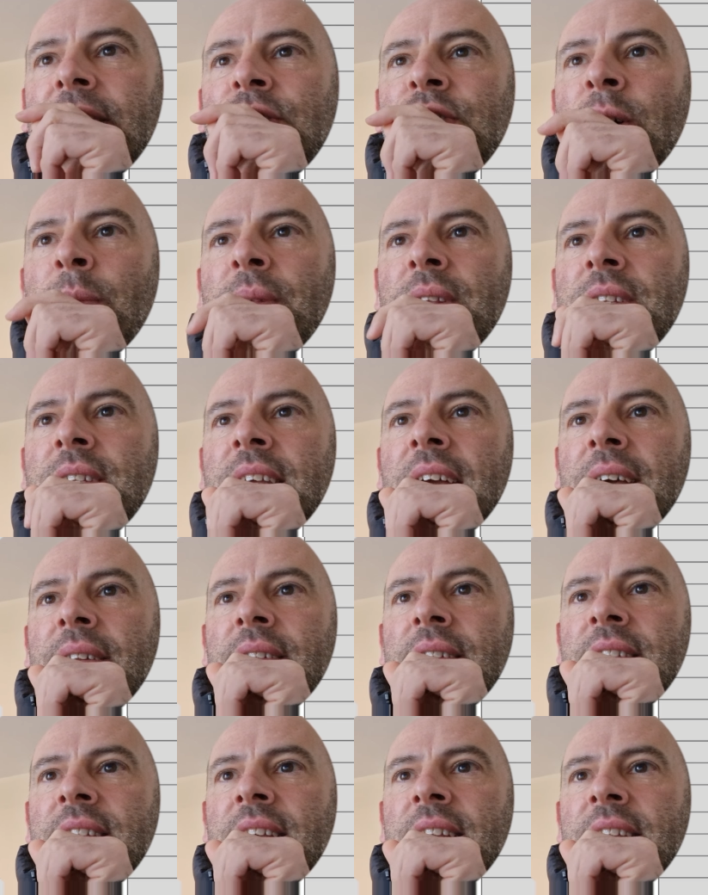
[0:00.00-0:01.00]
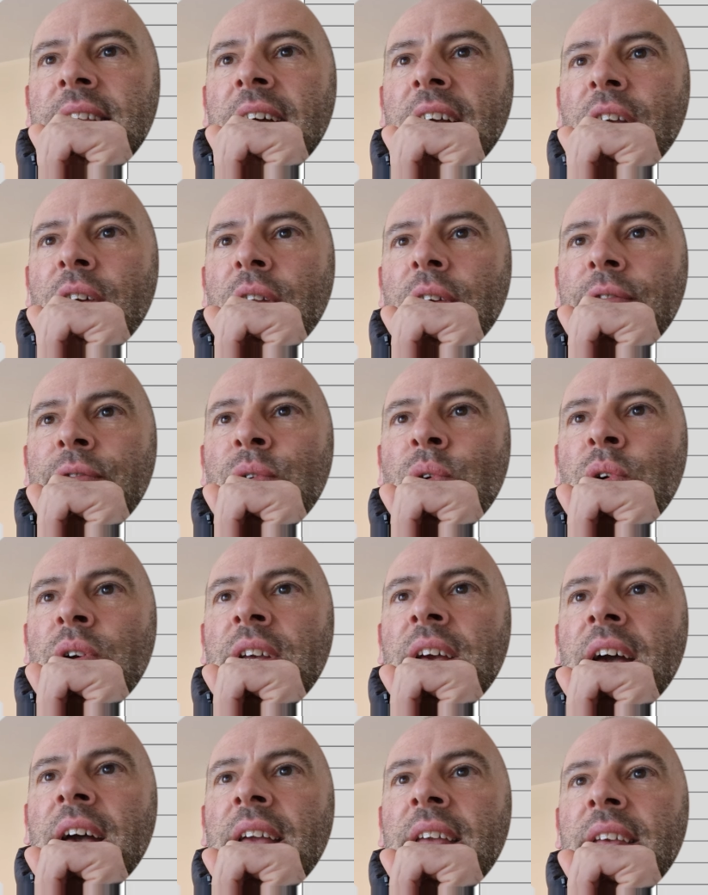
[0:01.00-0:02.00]
and drop this down and say, yeah, I own it on
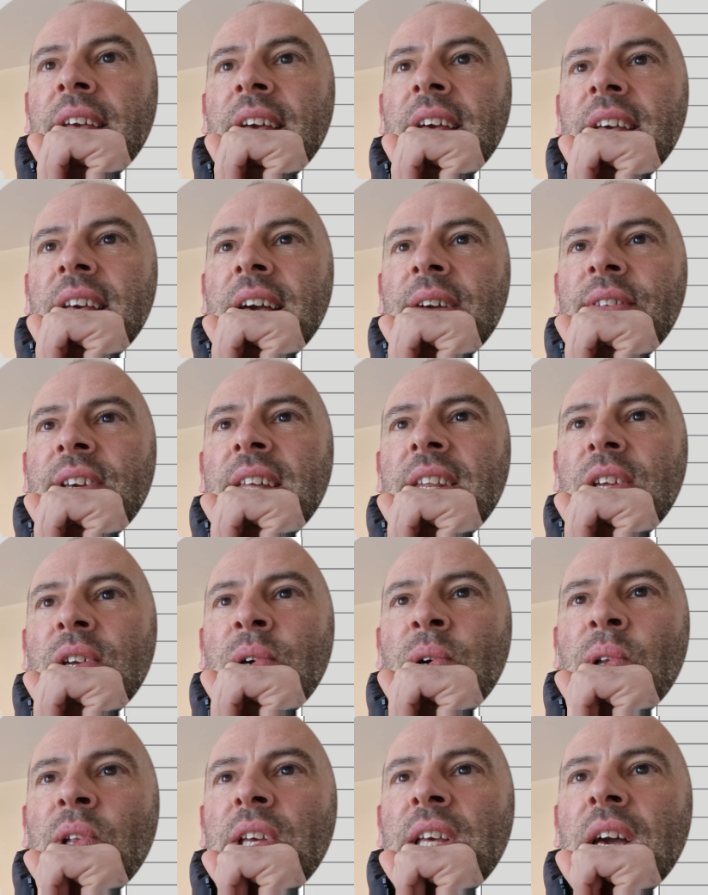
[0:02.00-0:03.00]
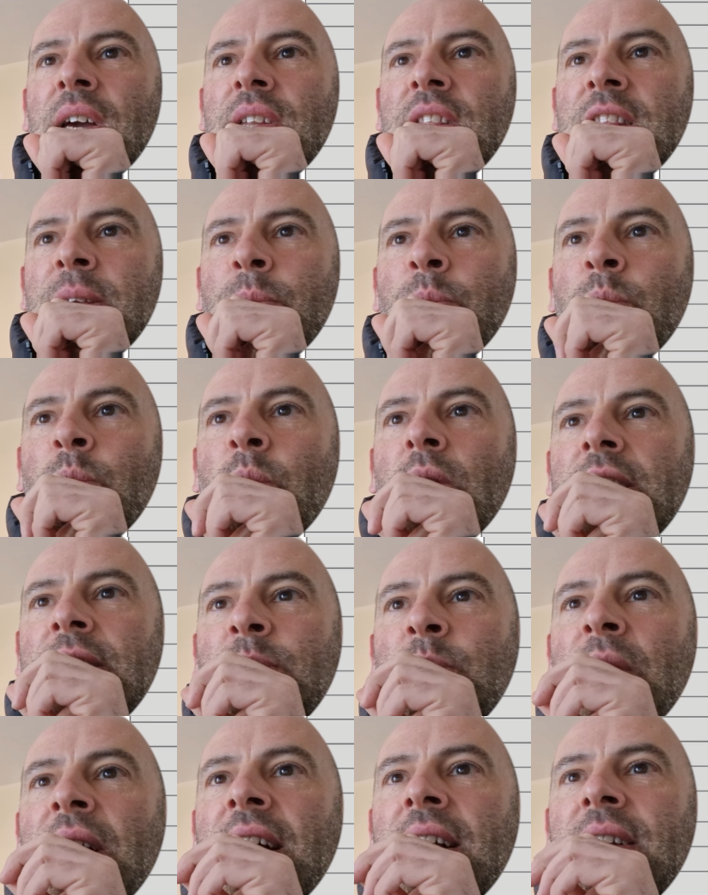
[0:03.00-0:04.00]
4K. Kind of colour coded them as
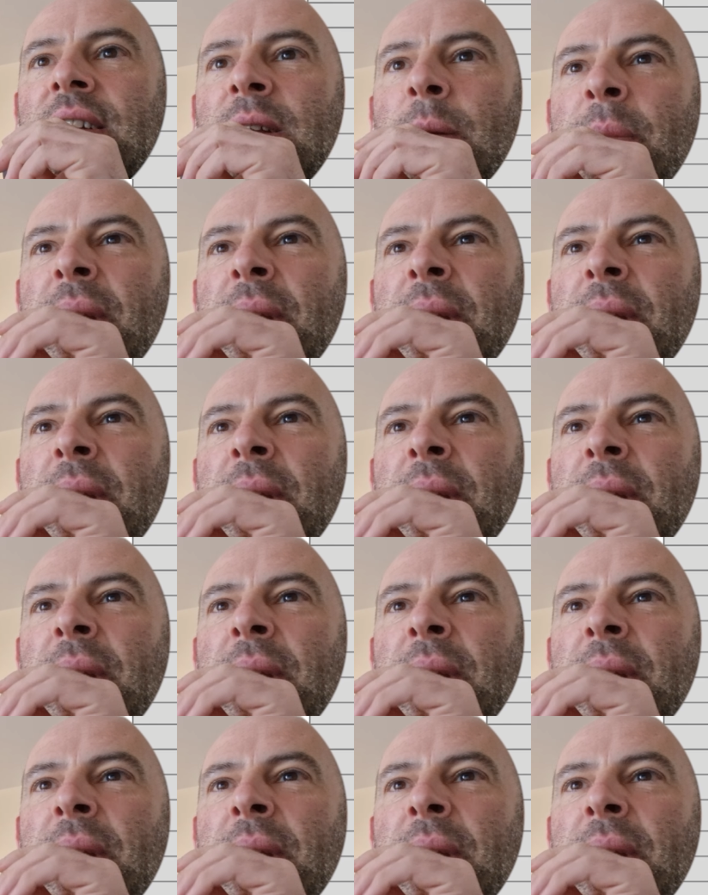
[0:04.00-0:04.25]
well,